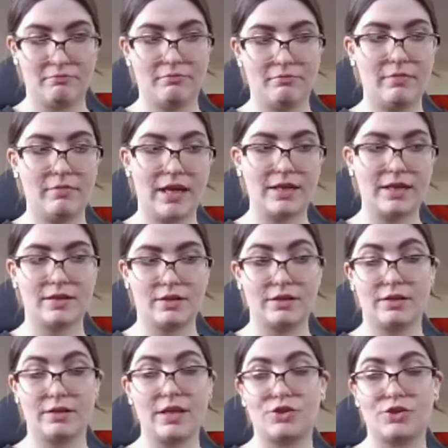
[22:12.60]
make
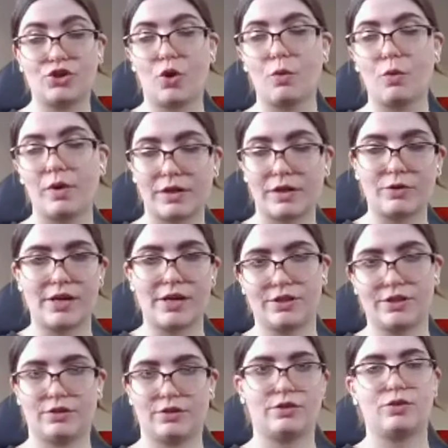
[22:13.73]
and show
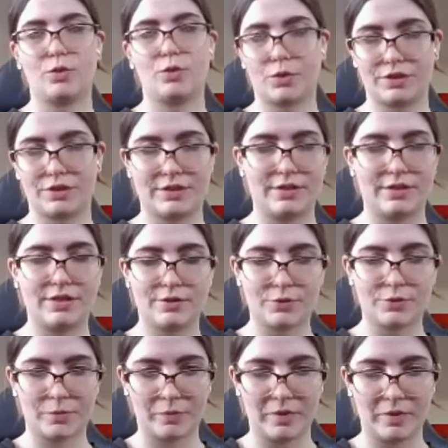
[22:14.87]
aggression towards this
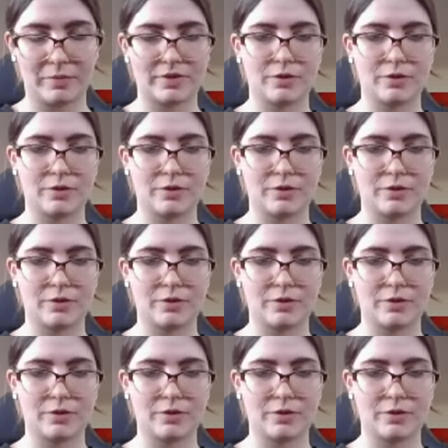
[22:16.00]
group of people.